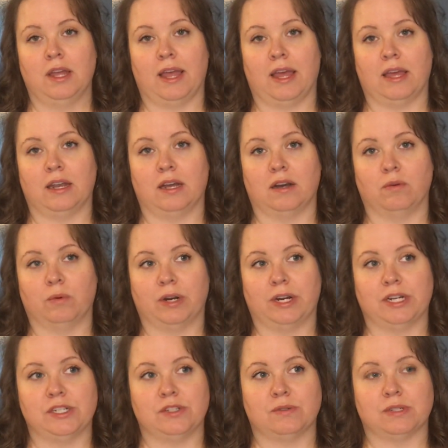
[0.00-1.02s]
And what
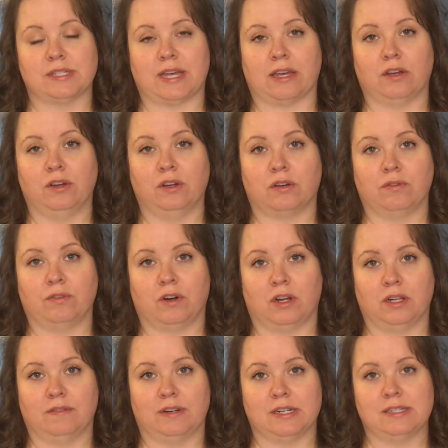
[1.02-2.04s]
I do is I cook for
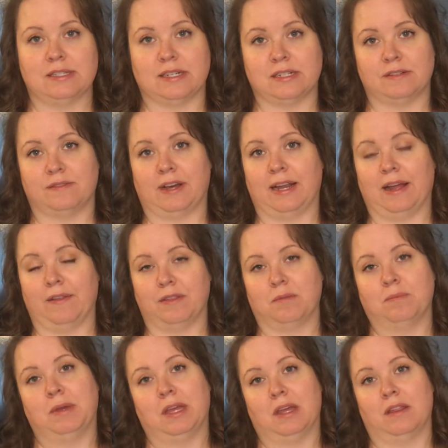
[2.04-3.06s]
all of us, I divide out the
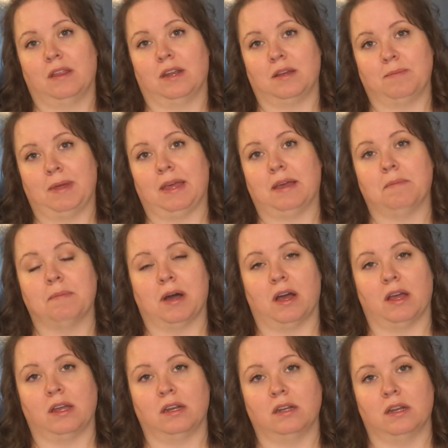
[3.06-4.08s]
meat, and then I make
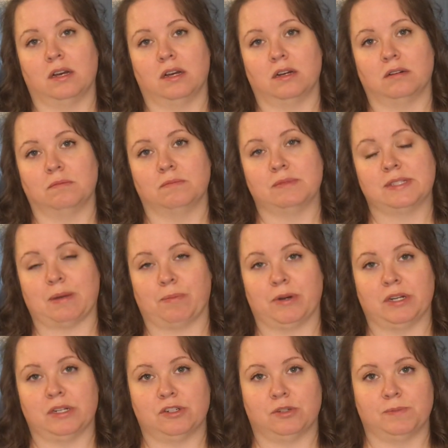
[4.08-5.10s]
mine
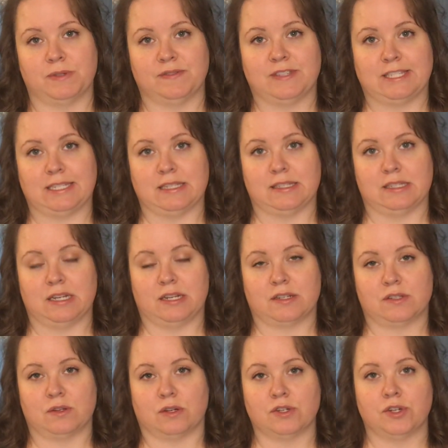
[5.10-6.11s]
separate in terms of seasoning.
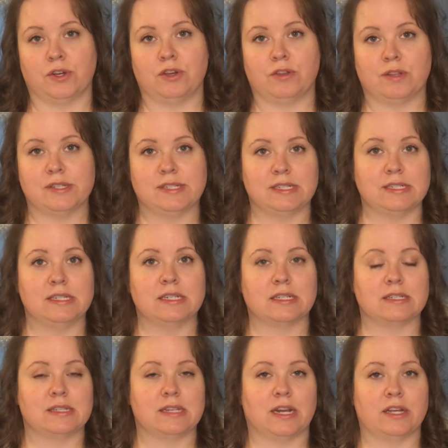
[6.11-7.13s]
So I'll show you the
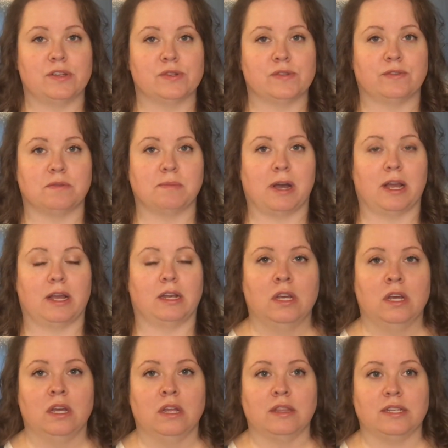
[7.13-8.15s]
seasonings that I use for mine.
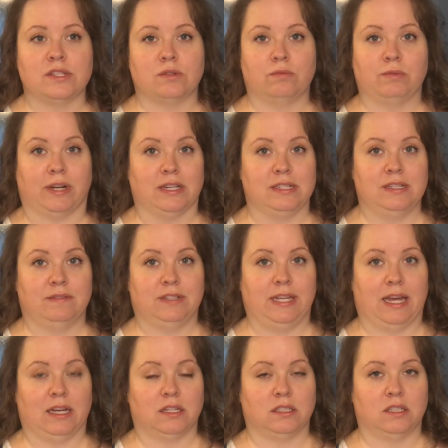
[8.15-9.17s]
These are relatively
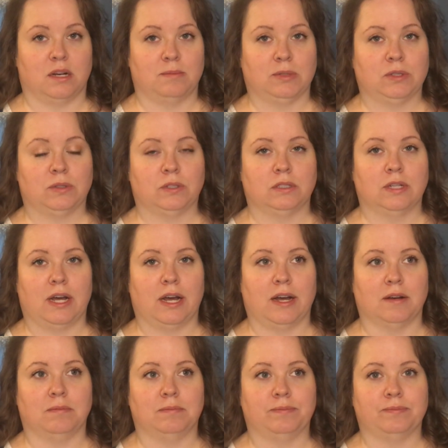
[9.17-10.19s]
economical.
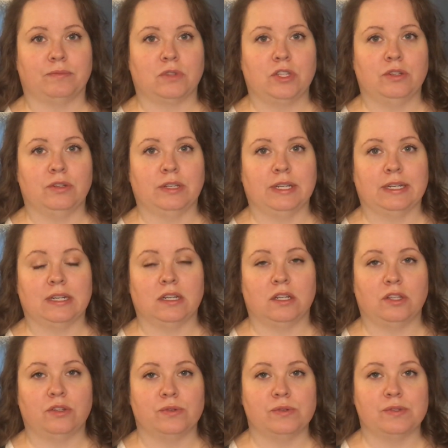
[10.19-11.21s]
You can
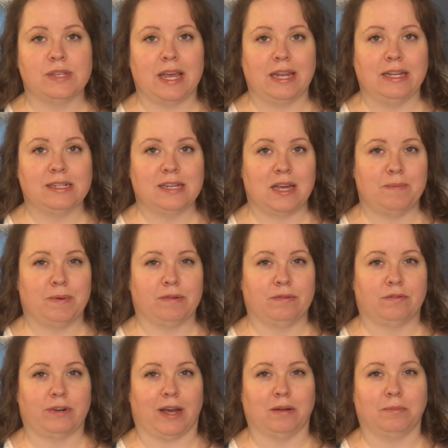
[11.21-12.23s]
use any type
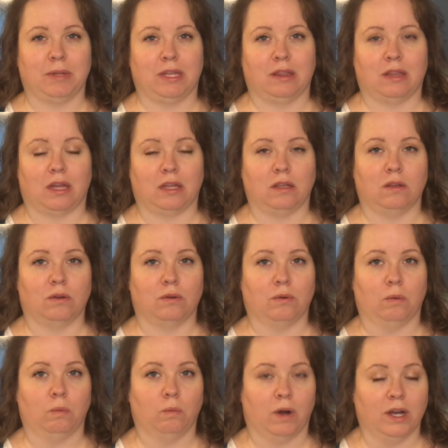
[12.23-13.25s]
of ground meat that
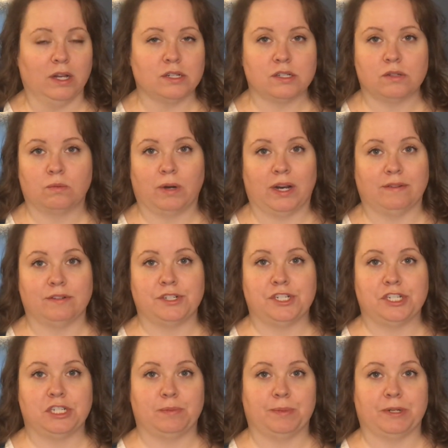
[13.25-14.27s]
you want, whatever's
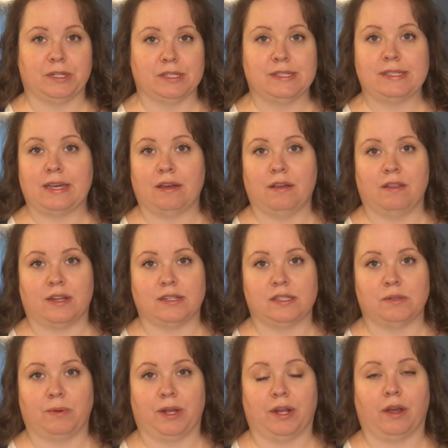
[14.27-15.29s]
cheap and on sale, that's
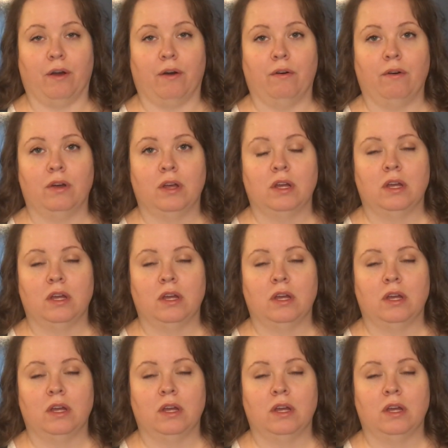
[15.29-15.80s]
the way to go.